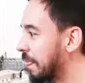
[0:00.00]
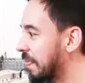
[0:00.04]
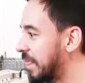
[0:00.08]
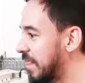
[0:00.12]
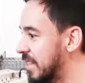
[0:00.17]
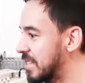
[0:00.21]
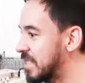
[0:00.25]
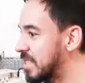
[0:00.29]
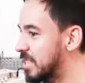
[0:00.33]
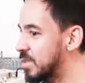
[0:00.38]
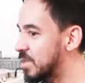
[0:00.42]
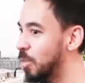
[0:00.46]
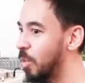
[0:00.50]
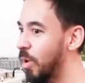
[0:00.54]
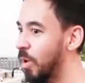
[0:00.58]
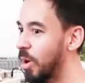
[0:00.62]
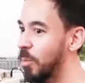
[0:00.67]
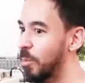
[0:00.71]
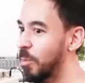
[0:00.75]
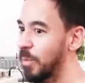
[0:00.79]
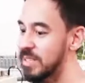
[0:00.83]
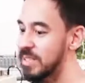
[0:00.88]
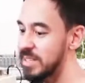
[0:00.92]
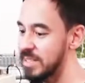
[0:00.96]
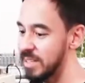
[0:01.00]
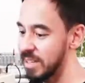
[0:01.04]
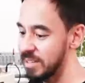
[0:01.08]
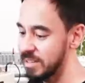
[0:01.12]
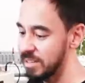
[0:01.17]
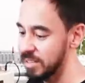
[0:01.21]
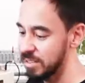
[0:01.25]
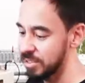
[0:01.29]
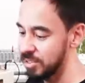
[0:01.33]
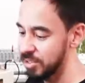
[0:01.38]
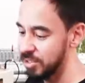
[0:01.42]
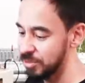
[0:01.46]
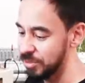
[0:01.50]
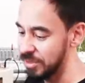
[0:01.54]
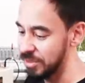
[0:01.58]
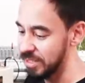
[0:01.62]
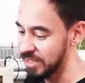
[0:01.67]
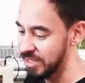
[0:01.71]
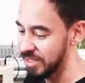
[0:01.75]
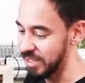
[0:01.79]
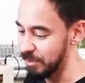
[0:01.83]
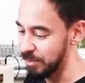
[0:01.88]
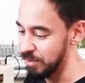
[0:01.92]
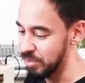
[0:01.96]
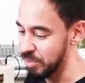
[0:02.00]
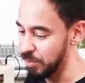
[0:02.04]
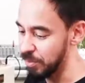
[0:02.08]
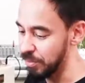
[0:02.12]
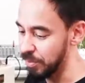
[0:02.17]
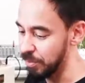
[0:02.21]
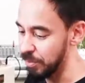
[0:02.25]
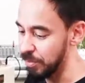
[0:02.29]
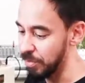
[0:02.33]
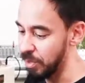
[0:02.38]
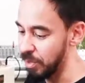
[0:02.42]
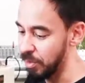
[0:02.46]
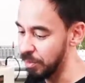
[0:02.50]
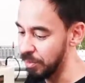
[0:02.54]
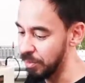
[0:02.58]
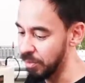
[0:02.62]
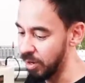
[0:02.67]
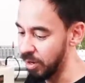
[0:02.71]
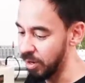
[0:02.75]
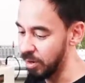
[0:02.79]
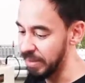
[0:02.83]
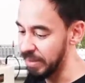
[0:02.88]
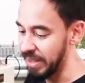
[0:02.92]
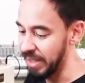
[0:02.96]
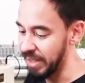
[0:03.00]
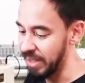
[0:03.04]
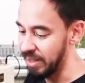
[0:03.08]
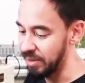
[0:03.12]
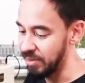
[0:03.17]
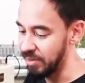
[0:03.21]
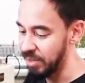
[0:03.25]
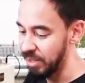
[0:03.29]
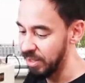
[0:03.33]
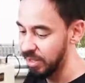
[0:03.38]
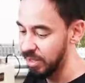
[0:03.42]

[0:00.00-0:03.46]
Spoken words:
This is what we sent to the street team to promote our band